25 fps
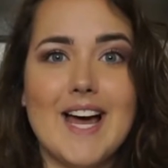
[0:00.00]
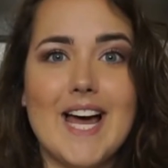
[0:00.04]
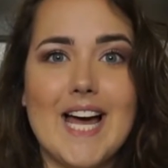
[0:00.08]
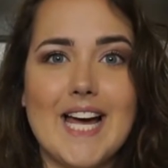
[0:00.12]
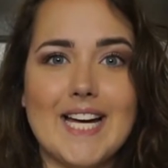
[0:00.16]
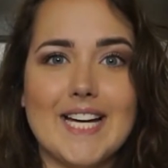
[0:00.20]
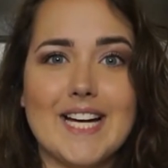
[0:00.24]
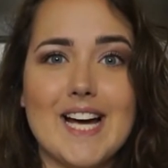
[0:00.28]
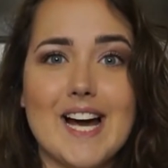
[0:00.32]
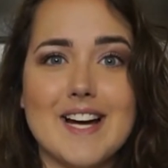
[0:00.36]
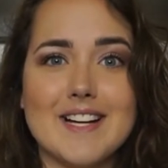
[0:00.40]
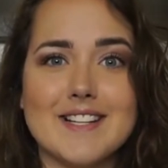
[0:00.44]

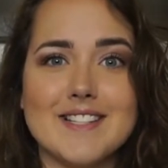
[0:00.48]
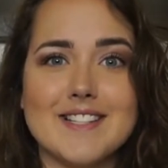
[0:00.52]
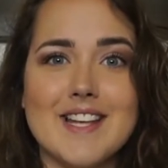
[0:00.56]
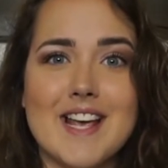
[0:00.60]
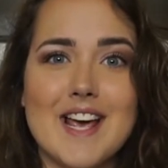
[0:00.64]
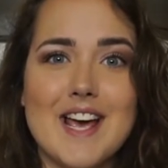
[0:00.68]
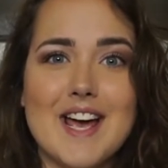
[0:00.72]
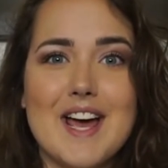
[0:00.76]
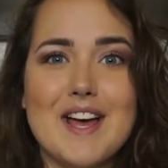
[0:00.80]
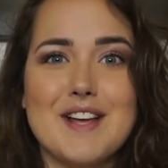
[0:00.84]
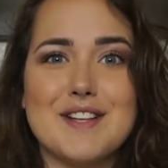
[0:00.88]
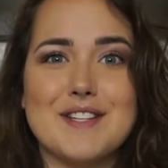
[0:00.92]
Hey guys,
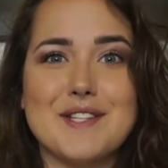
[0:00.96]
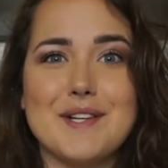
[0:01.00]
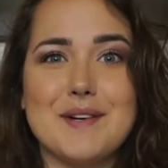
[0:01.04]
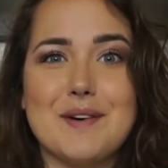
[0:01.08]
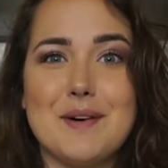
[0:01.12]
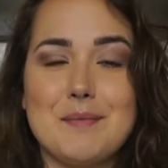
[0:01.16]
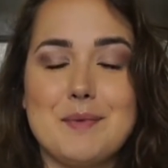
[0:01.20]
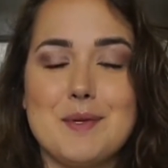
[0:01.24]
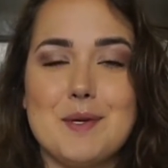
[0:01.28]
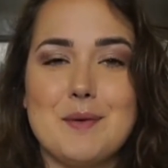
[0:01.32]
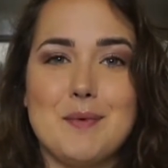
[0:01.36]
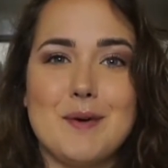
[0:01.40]
so
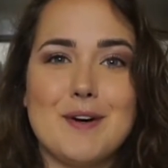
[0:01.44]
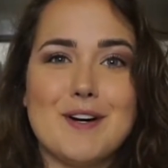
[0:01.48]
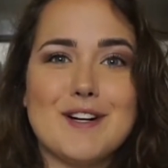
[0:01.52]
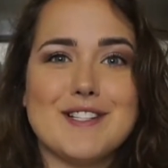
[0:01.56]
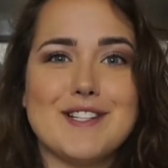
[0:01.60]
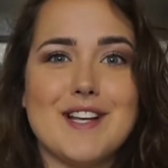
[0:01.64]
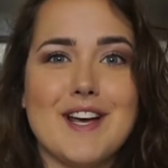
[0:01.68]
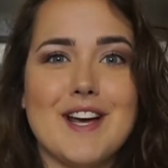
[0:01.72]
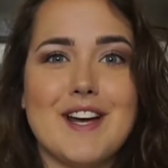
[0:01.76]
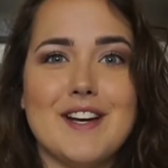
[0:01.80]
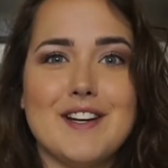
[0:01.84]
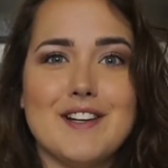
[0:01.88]
I'm super
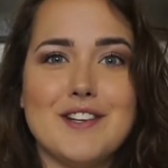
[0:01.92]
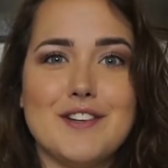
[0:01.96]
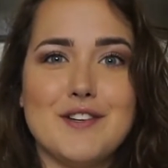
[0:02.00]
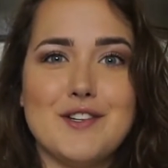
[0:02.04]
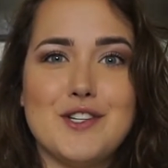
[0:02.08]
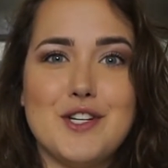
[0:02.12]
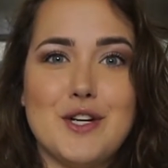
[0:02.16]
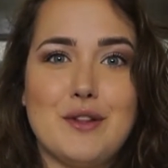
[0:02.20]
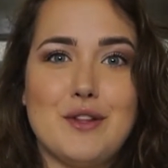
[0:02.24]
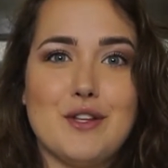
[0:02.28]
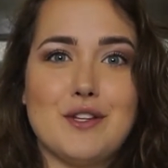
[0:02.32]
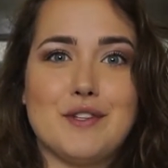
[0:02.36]
excited to
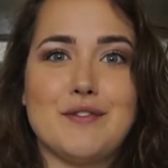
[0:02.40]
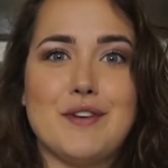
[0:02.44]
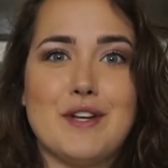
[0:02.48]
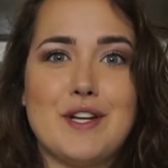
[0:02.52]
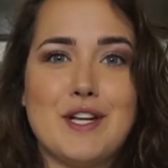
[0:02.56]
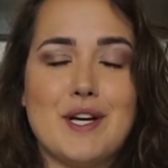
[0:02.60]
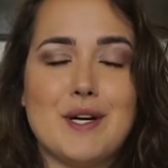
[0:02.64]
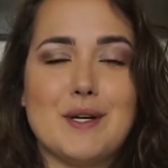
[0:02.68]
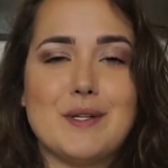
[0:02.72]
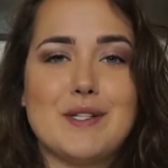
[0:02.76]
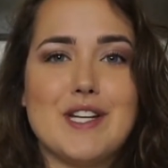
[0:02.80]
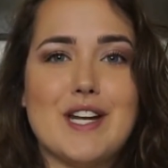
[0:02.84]
shoot this
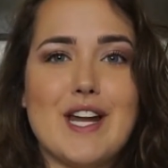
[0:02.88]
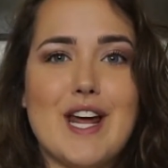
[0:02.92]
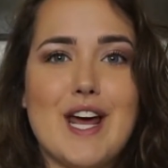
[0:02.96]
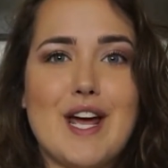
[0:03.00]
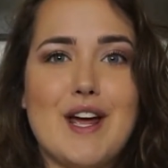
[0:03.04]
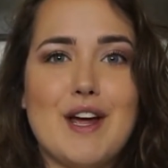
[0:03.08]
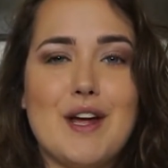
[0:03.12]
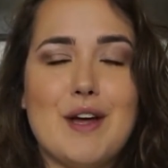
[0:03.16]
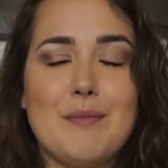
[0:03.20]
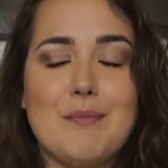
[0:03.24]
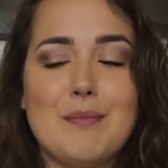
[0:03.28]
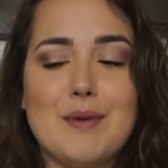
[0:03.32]
video
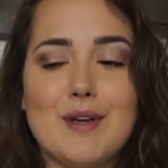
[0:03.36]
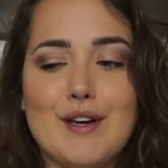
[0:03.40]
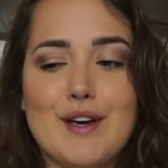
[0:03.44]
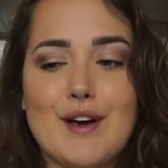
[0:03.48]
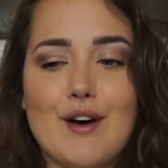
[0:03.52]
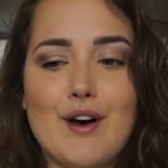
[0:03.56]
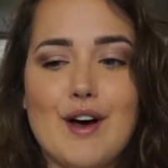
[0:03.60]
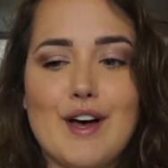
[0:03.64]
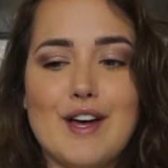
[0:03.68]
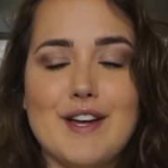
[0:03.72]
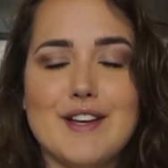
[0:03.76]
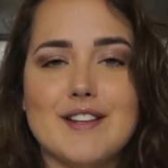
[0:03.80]
today
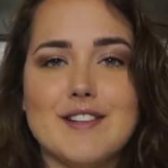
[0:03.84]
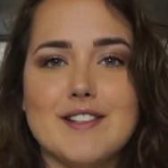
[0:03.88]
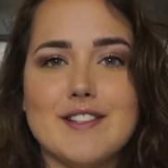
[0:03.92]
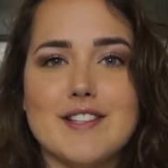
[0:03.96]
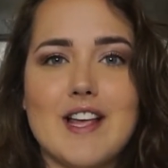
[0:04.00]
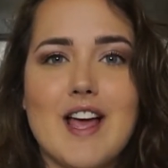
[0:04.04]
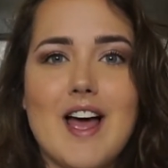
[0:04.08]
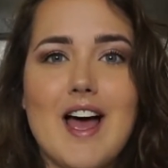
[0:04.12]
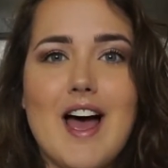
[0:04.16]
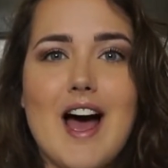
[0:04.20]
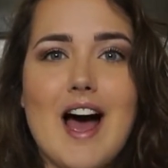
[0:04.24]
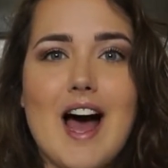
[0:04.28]
because
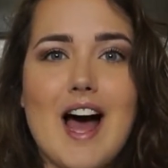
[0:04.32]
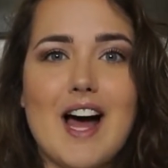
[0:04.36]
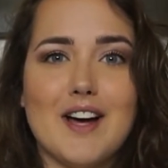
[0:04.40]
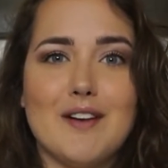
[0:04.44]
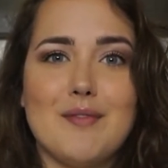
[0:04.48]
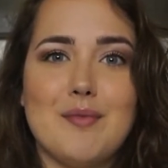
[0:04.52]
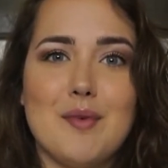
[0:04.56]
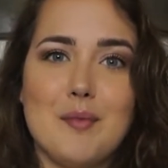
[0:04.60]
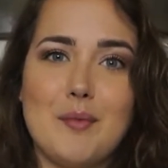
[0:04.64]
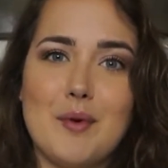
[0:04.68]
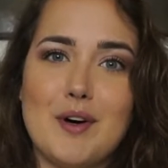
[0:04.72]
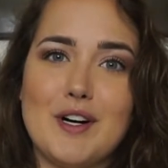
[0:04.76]

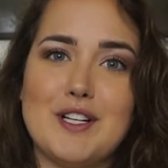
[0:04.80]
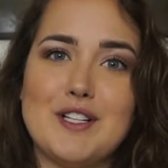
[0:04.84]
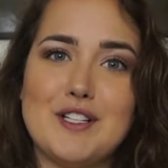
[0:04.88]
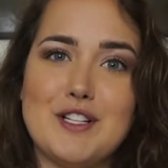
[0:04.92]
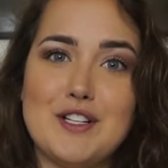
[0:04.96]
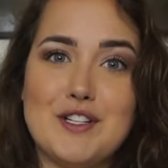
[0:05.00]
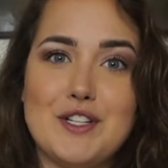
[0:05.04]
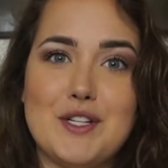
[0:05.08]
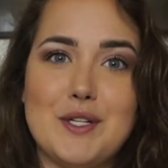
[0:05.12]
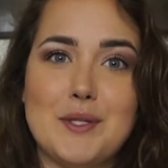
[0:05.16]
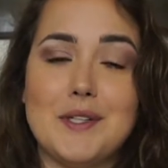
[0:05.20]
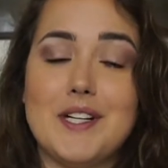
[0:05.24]
I've been wanting
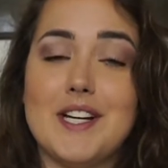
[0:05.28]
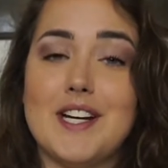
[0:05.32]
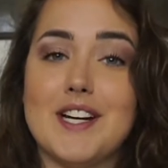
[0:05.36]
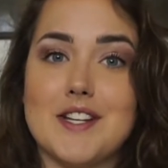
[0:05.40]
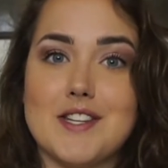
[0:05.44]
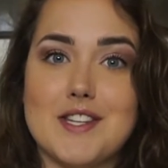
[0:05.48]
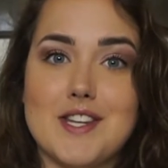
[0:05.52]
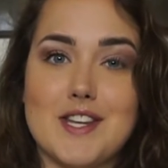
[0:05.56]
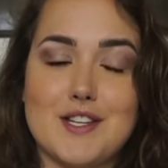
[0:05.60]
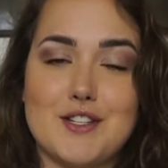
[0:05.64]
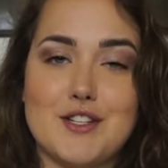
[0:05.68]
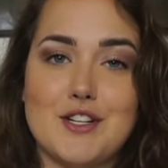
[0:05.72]
to do an
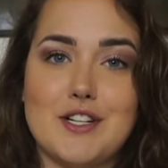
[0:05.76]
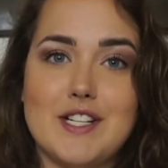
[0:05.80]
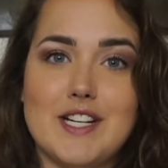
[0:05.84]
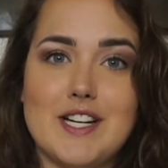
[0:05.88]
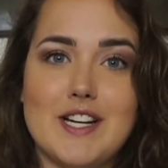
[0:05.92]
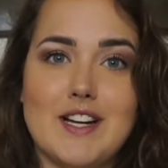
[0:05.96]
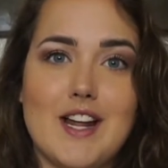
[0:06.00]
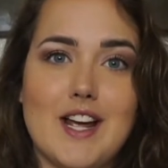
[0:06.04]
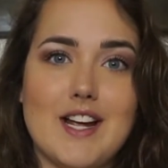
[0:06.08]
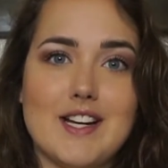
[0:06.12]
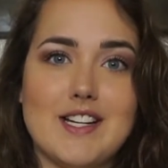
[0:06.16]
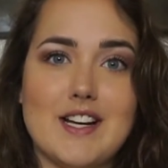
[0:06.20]
Ancestry
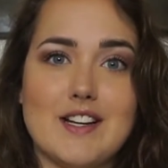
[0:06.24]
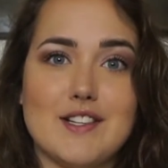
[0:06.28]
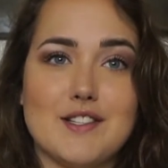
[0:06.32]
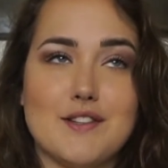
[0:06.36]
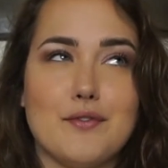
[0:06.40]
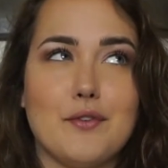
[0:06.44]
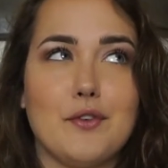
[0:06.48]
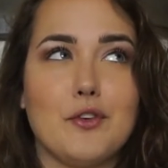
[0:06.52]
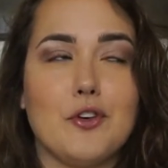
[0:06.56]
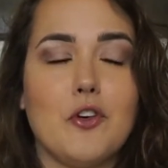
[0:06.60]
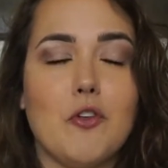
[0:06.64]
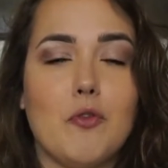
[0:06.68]
DNA test
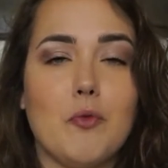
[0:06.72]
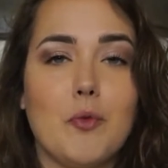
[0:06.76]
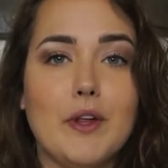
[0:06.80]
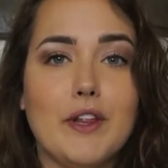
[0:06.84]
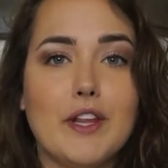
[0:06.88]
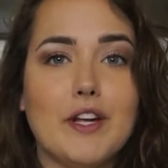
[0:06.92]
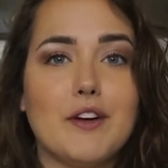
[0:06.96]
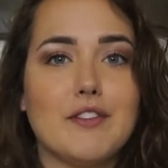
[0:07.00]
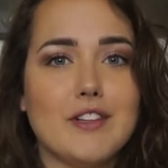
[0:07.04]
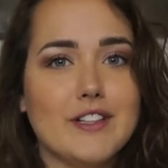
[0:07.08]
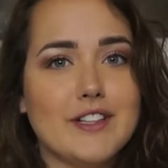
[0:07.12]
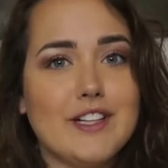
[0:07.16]
for a
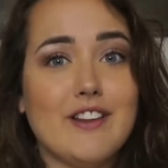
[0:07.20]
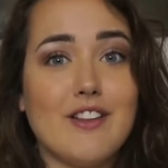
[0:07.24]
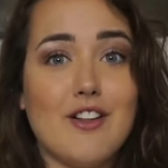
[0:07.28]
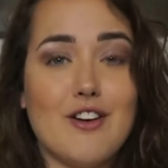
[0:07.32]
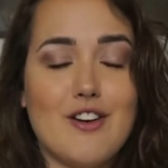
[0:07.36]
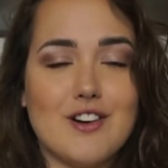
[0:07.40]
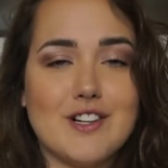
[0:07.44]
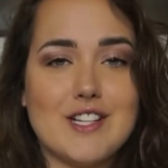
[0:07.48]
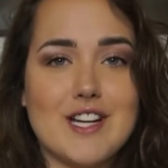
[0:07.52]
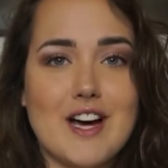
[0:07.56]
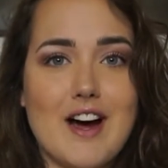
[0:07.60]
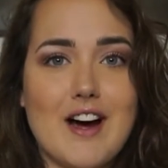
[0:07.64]
really
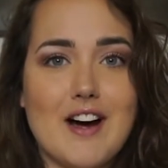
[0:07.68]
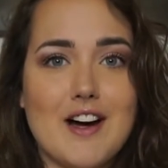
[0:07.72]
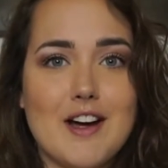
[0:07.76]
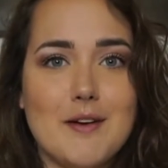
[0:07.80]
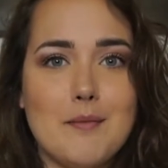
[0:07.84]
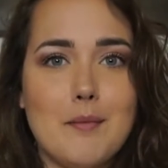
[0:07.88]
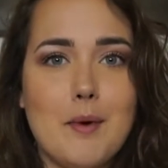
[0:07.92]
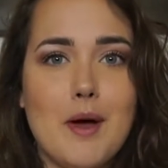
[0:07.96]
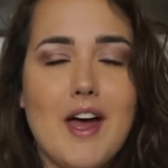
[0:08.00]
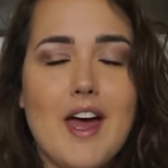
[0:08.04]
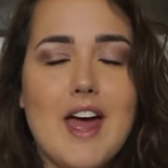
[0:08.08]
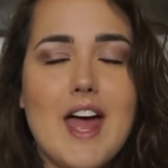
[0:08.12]
long
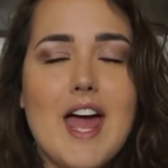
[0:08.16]
time,